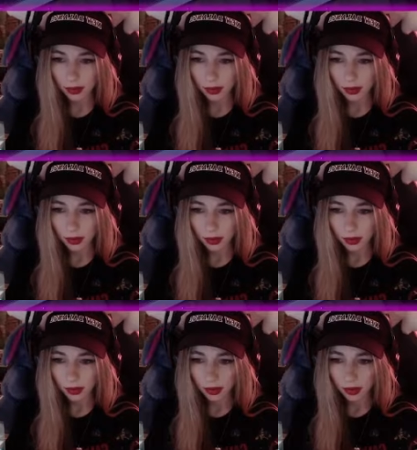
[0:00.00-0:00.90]

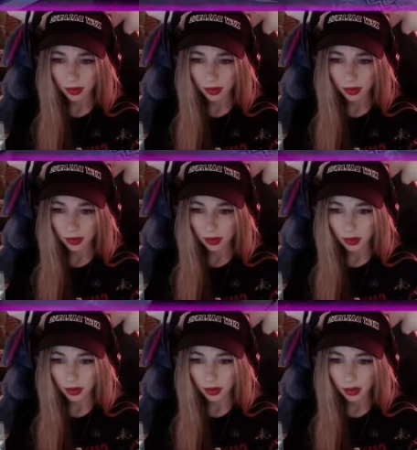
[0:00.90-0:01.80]

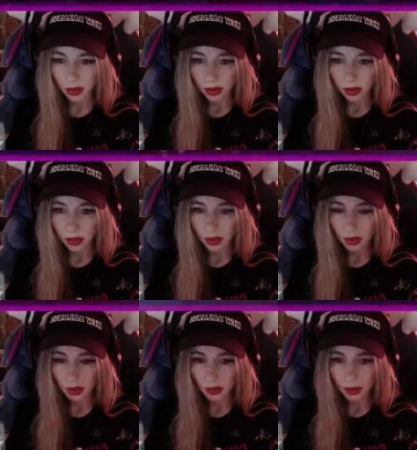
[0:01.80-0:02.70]

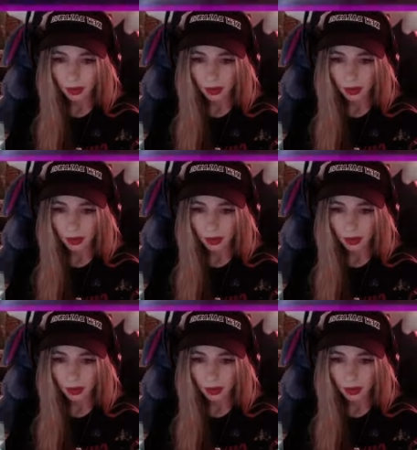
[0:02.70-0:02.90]
(no one is talking)